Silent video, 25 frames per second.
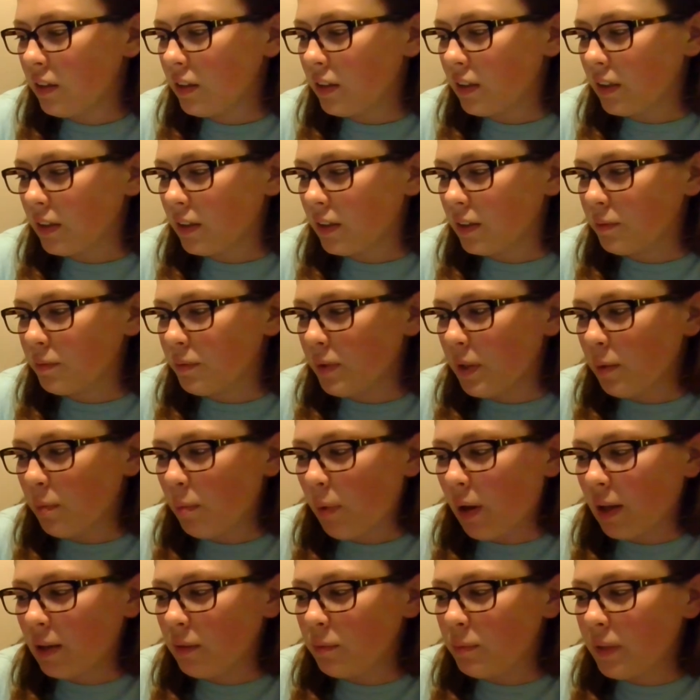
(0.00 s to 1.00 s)
In
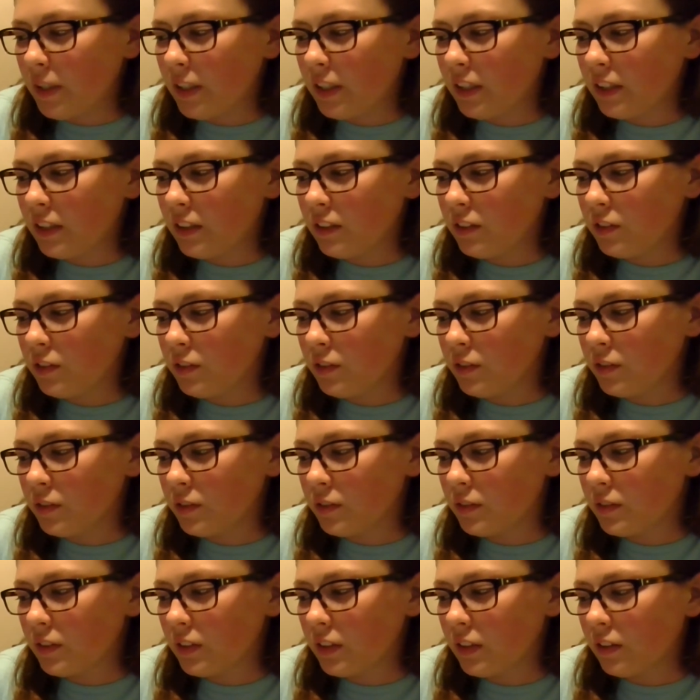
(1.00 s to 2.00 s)
my opinion, you
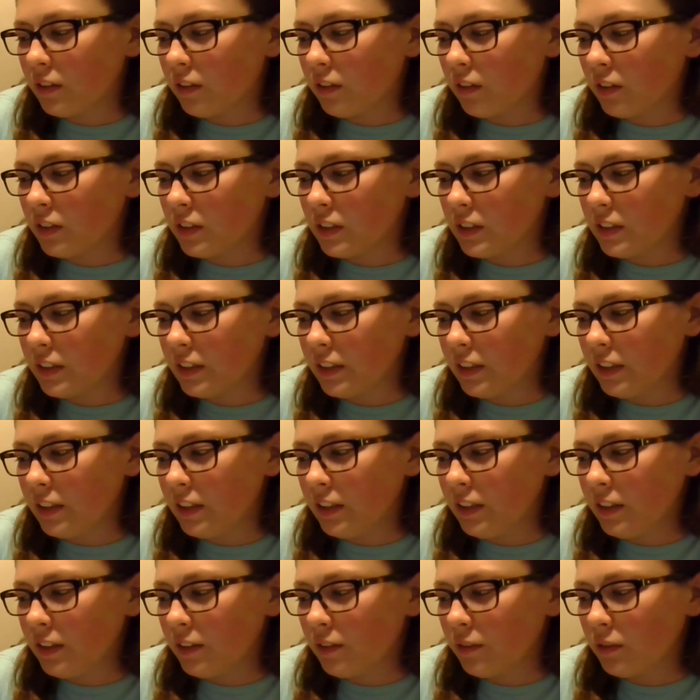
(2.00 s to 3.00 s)
can honestly
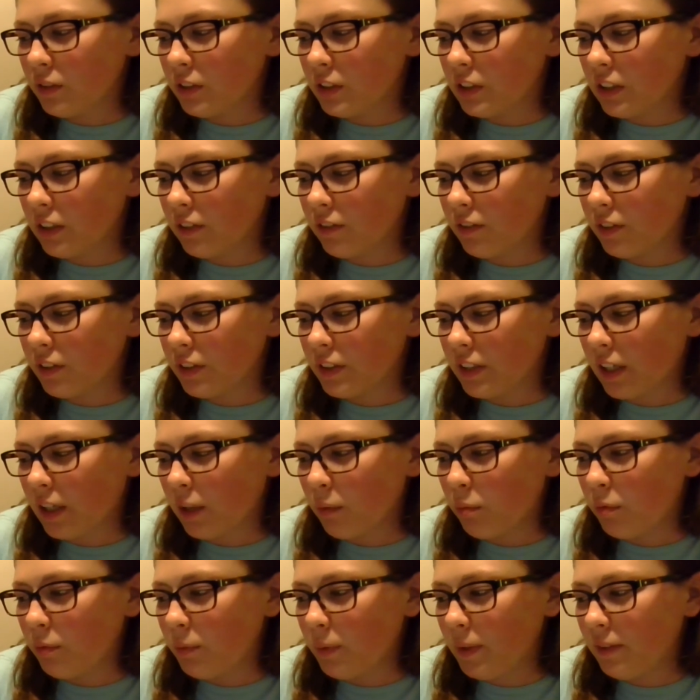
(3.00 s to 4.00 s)
eat whichever
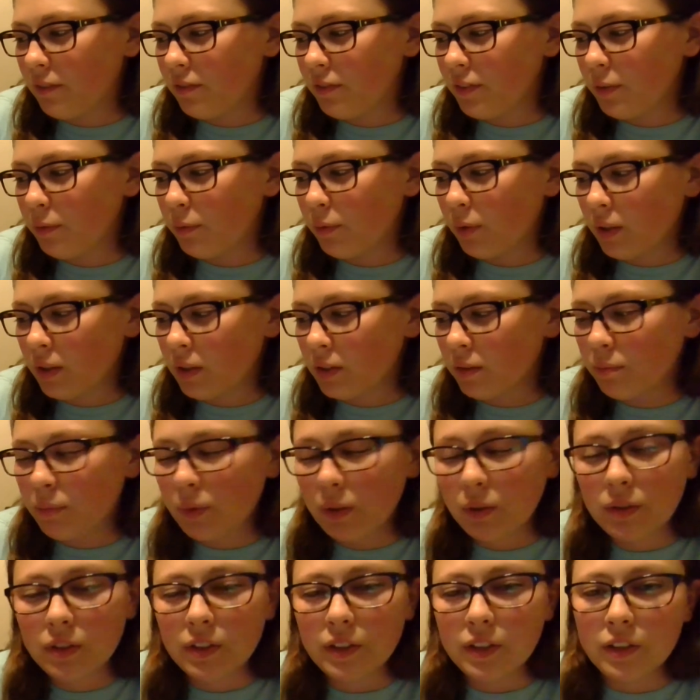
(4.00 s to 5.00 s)
type of beef you want.
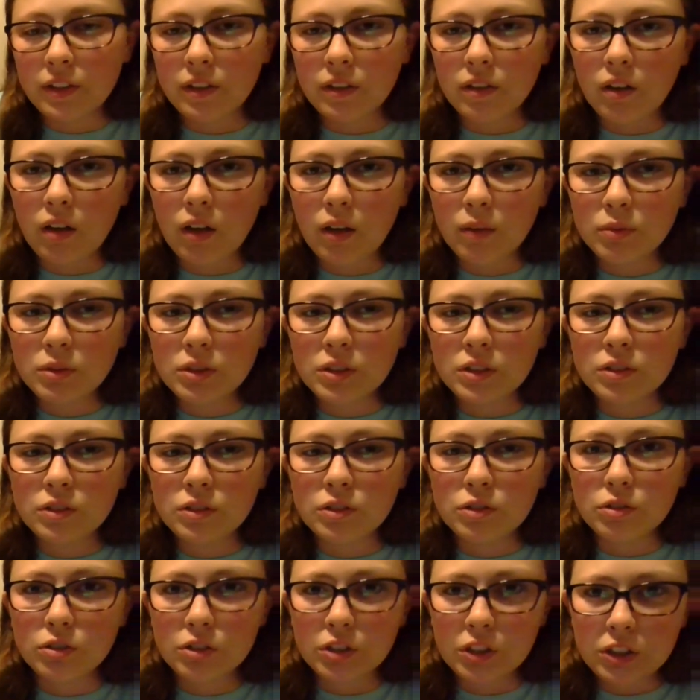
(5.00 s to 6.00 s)
Both are good options
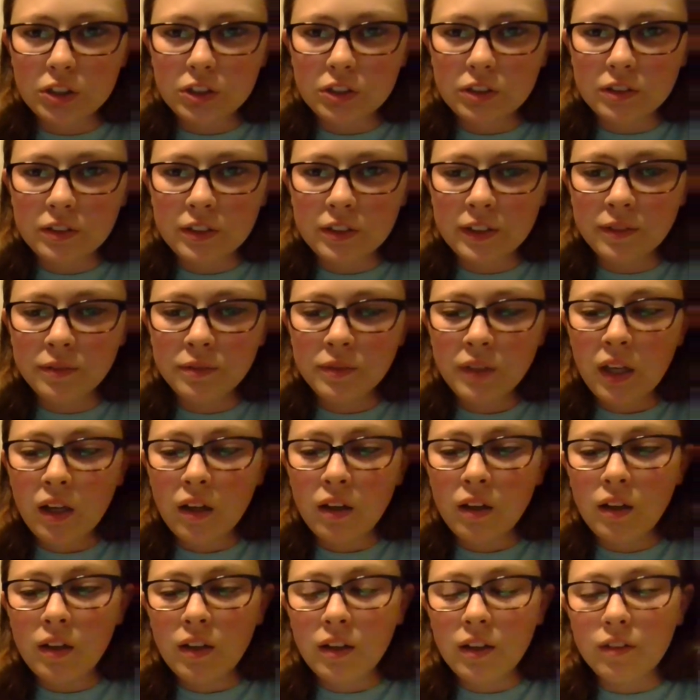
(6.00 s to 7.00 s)
nutritionally.
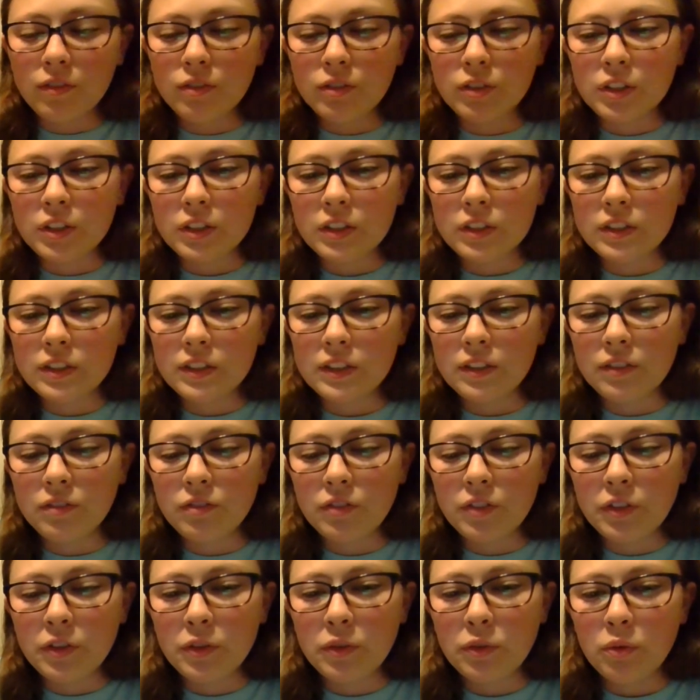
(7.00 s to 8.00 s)
Of course, if
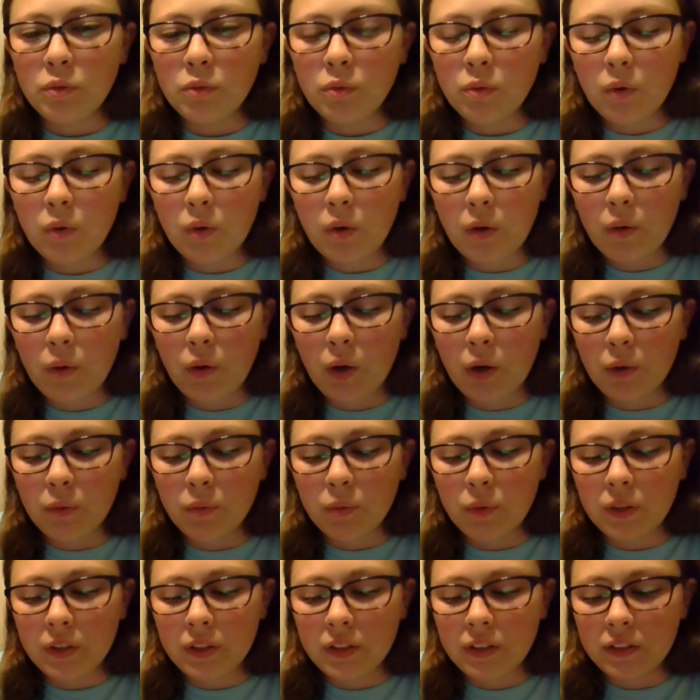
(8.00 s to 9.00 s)
you are
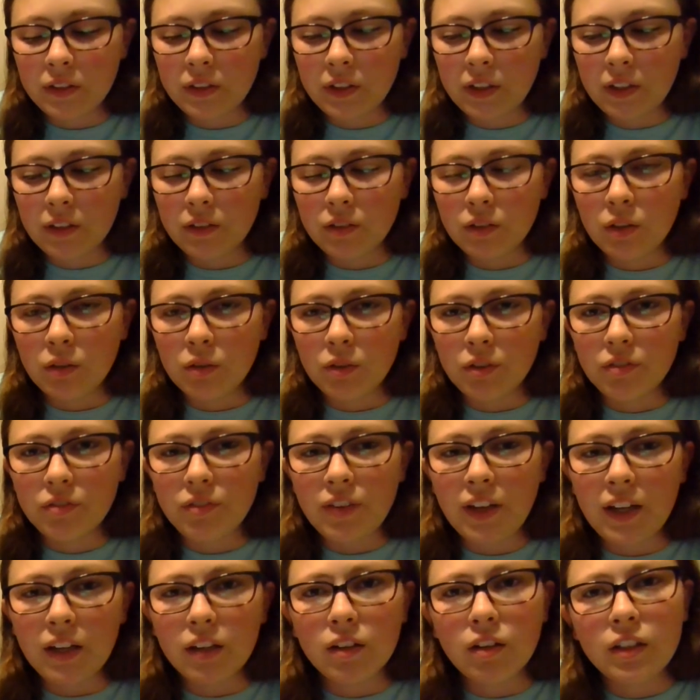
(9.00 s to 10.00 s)
wanting that lower
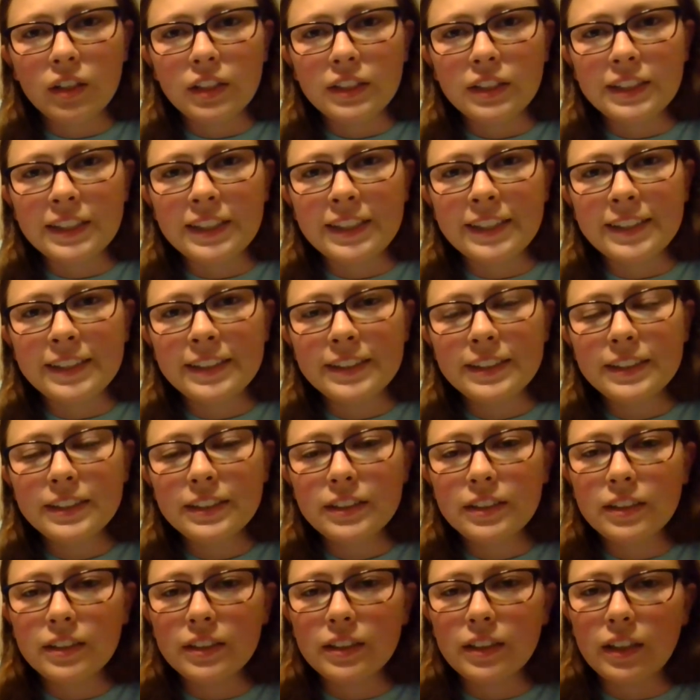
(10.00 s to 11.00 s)
fat content,
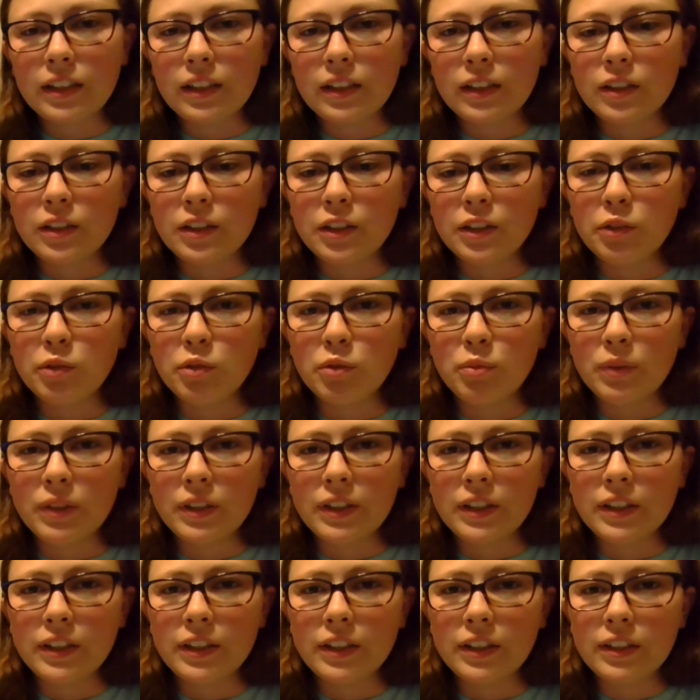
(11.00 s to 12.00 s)
you would
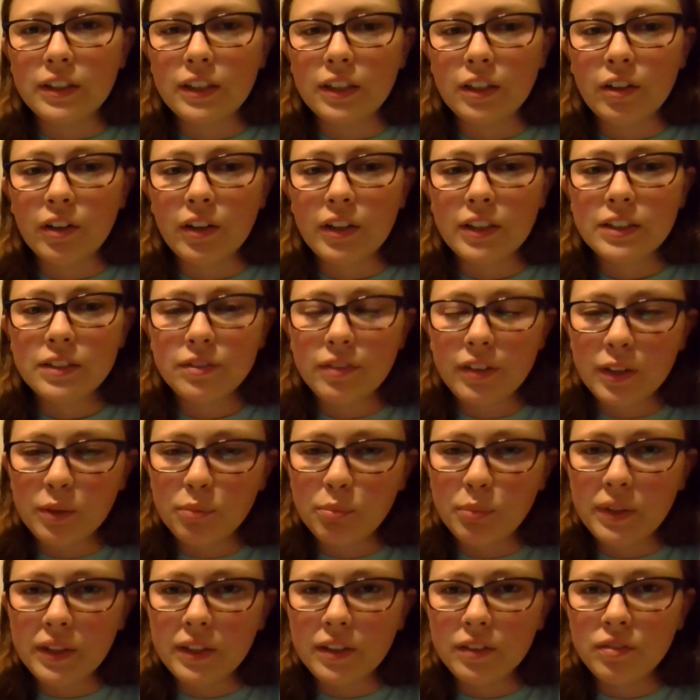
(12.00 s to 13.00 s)
want to eat the grass-fed
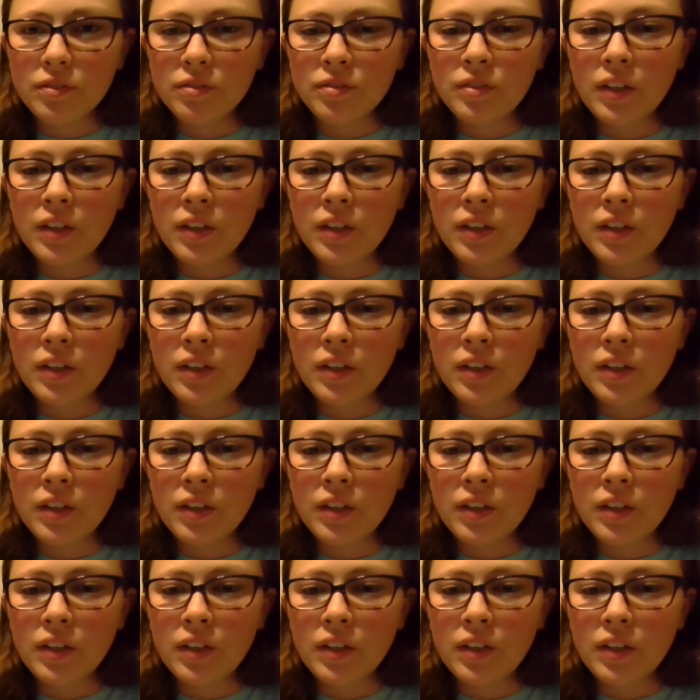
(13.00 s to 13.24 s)
beef.